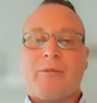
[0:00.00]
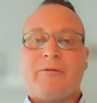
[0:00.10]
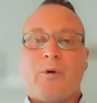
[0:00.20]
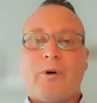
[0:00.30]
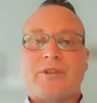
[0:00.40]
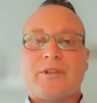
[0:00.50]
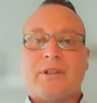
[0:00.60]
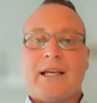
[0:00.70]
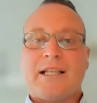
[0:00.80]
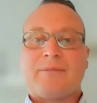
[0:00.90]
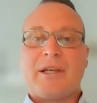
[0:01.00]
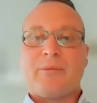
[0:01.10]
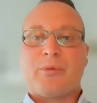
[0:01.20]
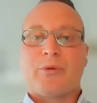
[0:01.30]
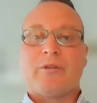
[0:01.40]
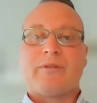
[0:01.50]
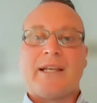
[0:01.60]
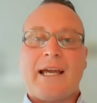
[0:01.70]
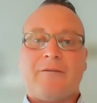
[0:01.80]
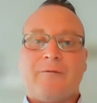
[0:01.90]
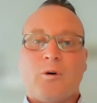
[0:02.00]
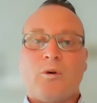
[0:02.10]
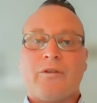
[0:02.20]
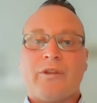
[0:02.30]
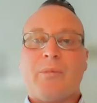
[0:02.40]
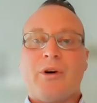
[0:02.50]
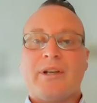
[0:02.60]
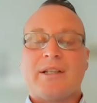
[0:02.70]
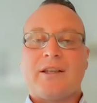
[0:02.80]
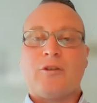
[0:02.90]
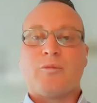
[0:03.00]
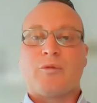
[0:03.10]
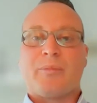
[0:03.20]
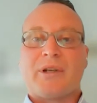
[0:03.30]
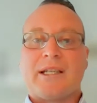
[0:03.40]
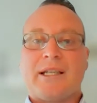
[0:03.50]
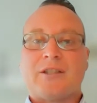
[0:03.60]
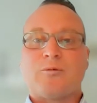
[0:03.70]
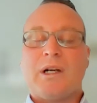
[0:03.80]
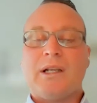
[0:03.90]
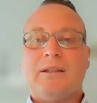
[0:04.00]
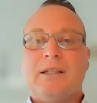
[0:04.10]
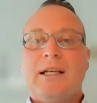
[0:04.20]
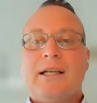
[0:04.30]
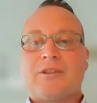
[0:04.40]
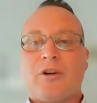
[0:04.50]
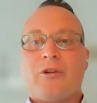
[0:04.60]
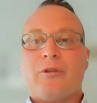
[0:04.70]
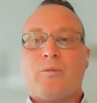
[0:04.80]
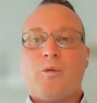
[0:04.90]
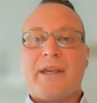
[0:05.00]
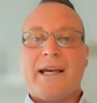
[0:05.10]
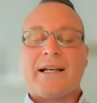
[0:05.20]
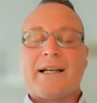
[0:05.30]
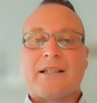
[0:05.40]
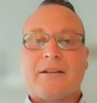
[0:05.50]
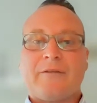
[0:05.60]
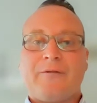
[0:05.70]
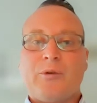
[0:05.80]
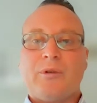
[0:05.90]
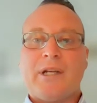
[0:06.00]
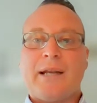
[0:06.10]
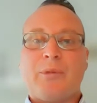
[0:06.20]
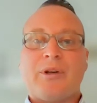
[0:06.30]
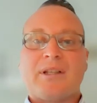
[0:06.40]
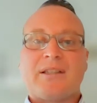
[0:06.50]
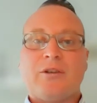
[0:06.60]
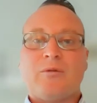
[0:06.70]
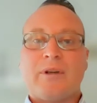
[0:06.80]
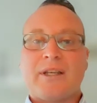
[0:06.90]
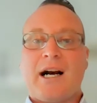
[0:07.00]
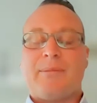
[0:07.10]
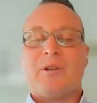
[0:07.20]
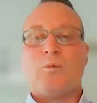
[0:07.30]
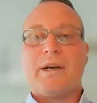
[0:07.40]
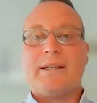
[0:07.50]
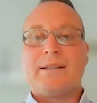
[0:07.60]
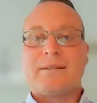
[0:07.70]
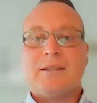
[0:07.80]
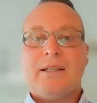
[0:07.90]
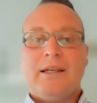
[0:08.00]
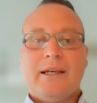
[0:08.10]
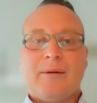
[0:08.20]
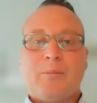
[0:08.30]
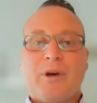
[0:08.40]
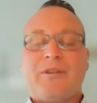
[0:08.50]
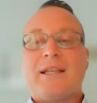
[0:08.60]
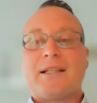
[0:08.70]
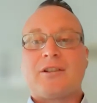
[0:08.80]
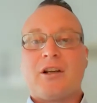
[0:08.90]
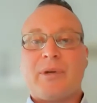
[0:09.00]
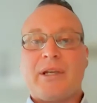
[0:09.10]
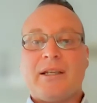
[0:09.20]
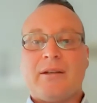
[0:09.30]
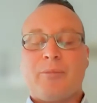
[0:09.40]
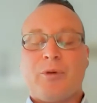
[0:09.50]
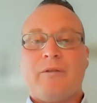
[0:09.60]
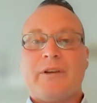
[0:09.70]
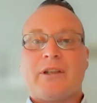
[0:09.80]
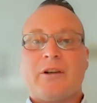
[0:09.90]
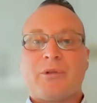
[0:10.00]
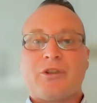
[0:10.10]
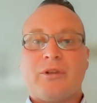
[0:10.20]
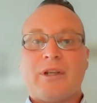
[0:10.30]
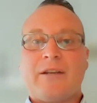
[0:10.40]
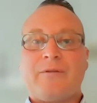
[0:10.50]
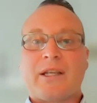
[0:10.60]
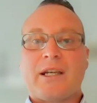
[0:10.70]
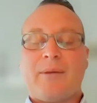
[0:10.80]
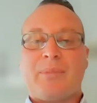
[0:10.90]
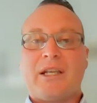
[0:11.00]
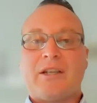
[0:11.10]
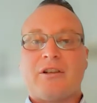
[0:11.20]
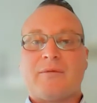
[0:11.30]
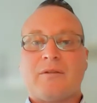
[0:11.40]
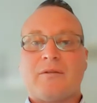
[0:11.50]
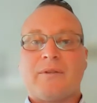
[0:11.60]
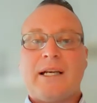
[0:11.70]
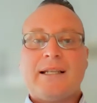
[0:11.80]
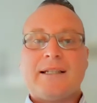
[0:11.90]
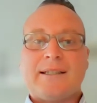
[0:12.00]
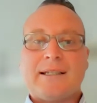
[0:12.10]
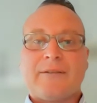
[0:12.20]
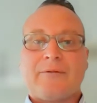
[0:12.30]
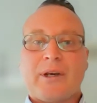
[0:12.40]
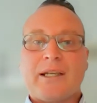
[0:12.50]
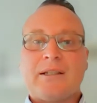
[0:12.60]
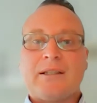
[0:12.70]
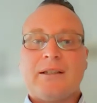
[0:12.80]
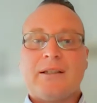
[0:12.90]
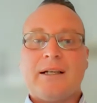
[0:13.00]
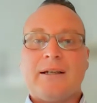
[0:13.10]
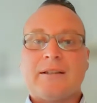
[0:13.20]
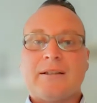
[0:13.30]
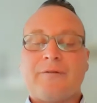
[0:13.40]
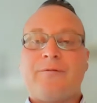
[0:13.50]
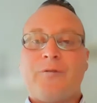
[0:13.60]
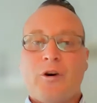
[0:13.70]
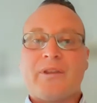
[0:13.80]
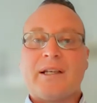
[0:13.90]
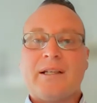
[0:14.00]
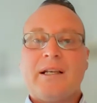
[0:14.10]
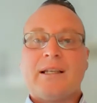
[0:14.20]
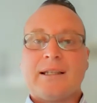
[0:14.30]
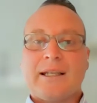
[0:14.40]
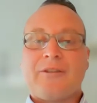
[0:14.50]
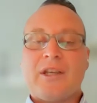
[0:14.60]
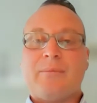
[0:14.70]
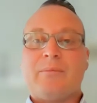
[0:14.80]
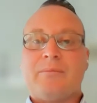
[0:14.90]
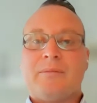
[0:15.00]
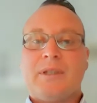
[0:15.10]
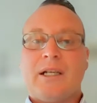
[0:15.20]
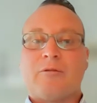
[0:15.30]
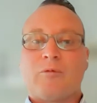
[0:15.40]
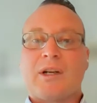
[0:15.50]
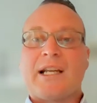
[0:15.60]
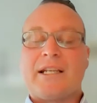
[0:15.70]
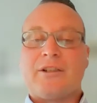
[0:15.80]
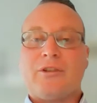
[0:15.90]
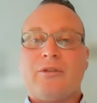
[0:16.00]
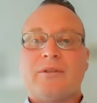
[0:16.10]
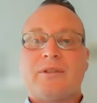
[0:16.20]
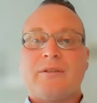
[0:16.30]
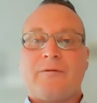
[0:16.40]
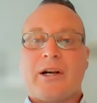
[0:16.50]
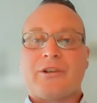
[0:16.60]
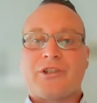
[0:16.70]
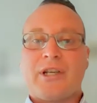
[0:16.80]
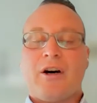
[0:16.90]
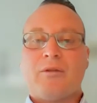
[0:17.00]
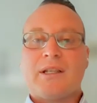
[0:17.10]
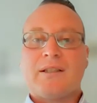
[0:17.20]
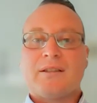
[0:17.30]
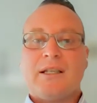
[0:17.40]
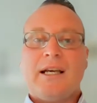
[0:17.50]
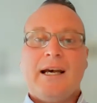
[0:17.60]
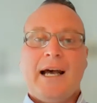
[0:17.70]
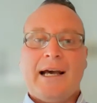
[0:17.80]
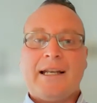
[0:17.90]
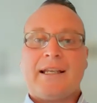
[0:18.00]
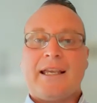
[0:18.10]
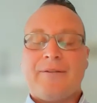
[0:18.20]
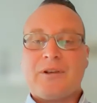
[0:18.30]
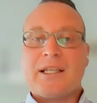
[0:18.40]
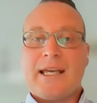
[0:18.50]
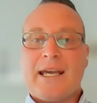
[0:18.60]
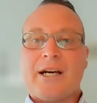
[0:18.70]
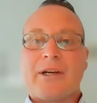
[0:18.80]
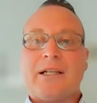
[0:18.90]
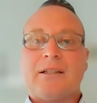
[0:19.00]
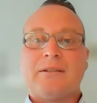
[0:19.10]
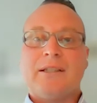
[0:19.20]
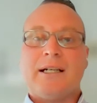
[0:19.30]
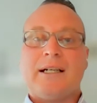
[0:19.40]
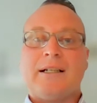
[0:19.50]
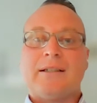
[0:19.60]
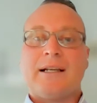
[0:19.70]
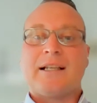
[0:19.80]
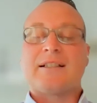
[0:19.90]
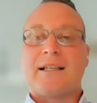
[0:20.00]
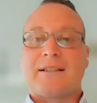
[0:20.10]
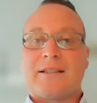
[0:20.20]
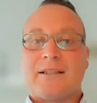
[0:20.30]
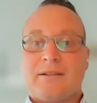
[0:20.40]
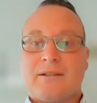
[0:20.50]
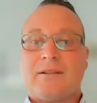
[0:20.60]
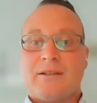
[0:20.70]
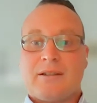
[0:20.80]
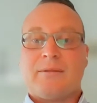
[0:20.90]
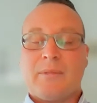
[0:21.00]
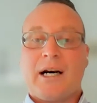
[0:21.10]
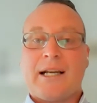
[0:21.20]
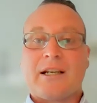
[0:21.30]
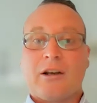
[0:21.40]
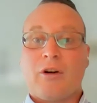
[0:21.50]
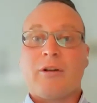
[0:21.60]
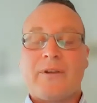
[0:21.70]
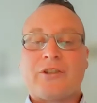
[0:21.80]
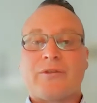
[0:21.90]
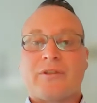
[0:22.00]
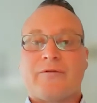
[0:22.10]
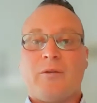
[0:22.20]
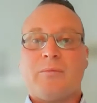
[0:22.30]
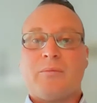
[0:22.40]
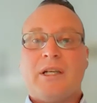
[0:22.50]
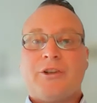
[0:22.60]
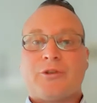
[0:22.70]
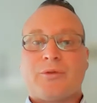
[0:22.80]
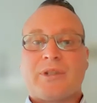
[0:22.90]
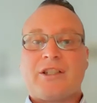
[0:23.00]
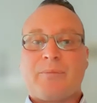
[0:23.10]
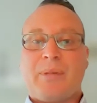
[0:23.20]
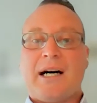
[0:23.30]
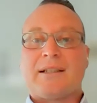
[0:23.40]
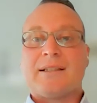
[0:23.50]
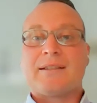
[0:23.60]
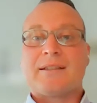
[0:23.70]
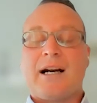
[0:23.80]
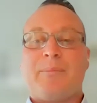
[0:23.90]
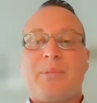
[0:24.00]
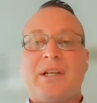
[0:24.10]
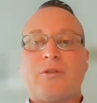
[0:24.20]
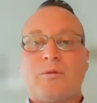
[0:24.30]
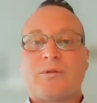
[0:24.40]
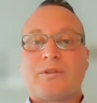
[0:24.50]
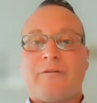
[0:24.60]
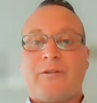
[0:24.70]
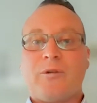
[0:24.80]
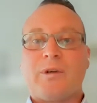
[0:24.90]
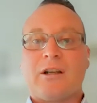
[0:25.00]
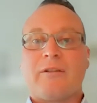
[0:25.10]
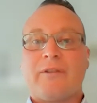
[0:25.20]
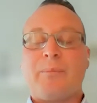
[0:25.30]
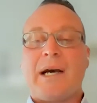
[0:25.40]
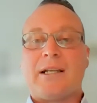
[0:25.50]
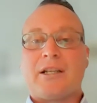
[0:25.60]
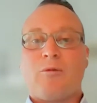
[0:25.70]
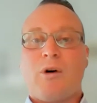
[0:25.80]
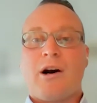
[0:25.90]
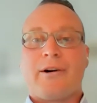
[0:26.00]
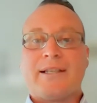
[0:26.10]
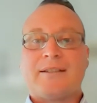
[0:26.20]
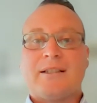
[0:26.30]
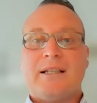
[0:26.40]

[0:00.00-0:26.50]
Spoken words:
of works that has been approved now for the Murness Hill property as well. So we'll be out into the field at Murness Hill in the coming weeks. We think it's going to be a perfect opportunity for the company in terms of delivering some further lithium related news for our shareholders. And given the area has demanded a lot of interest from strategic partners, the company is also fielding a lot of inbound inquiries